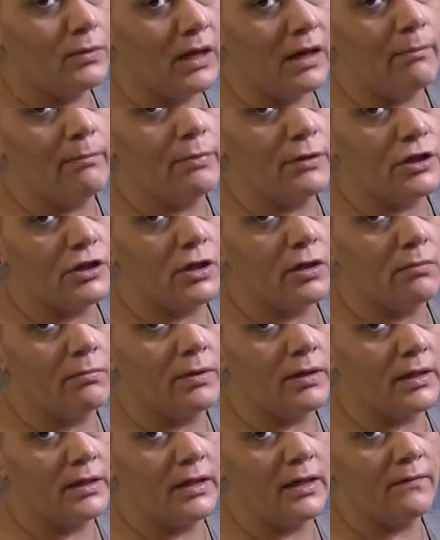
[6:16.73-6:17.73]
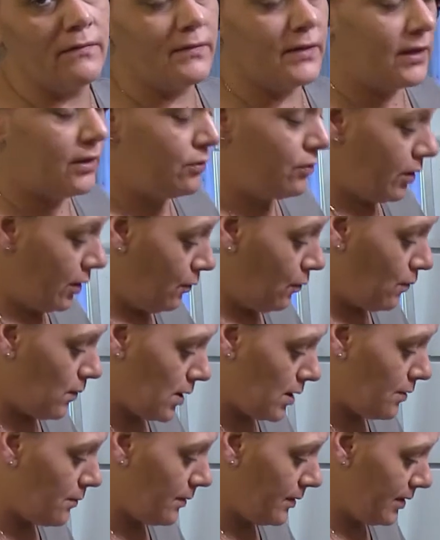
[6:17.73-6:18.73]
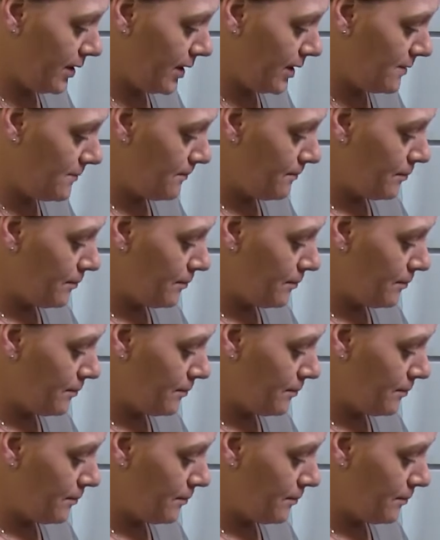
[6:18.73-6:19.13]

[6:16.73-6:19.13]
temperature, but enough that you can work with it.